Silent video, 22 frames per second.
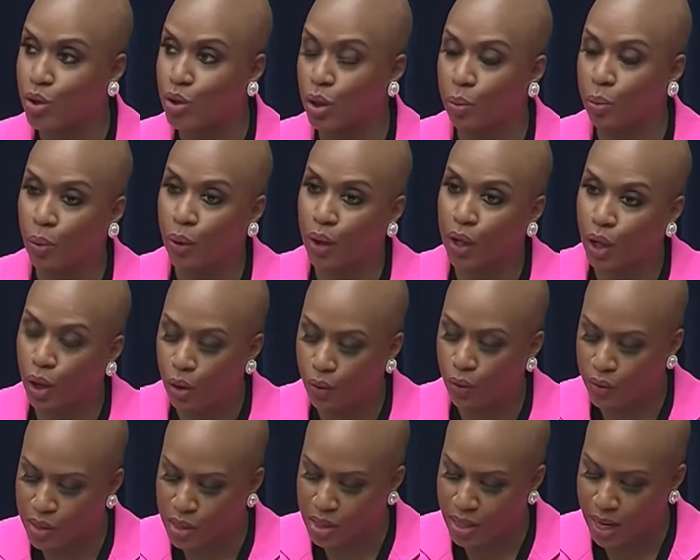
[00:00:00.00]
the
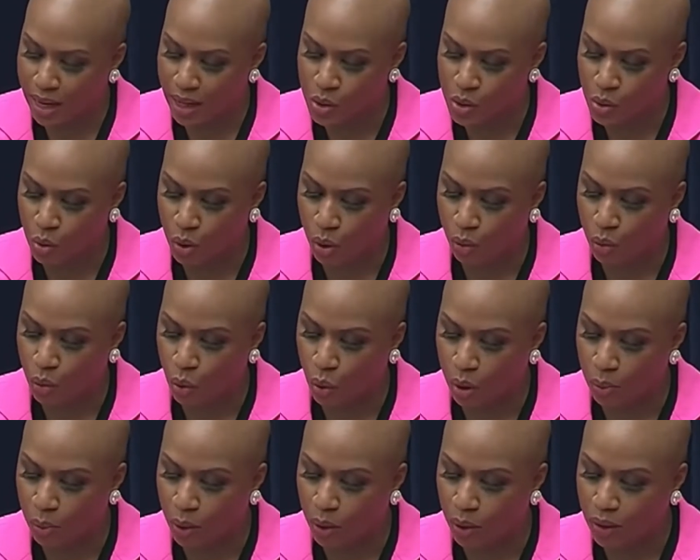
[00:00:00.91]
pre-COVID status quo
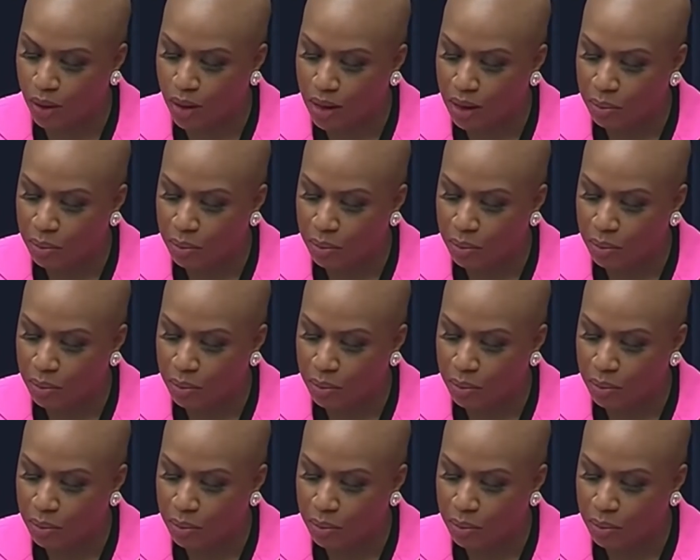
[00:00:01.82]
normal,